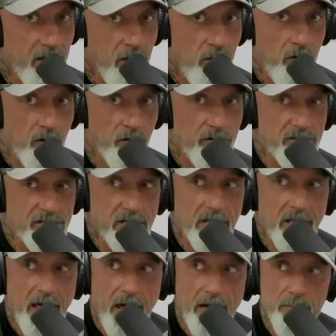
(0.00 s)
You know, there's a
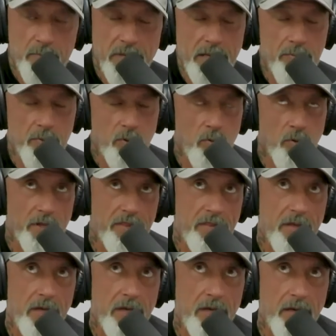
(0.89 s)
lot of people with
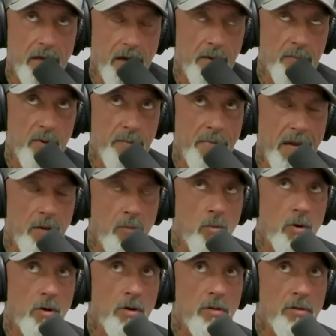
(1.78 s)
the MMA
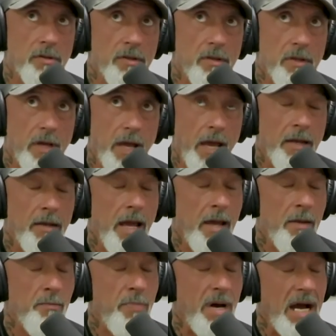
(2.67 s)
world and
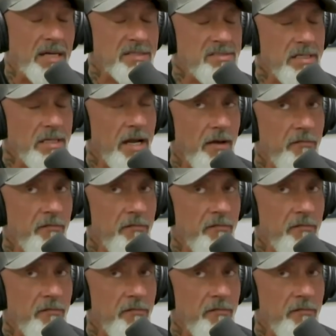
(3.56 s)
and boxing.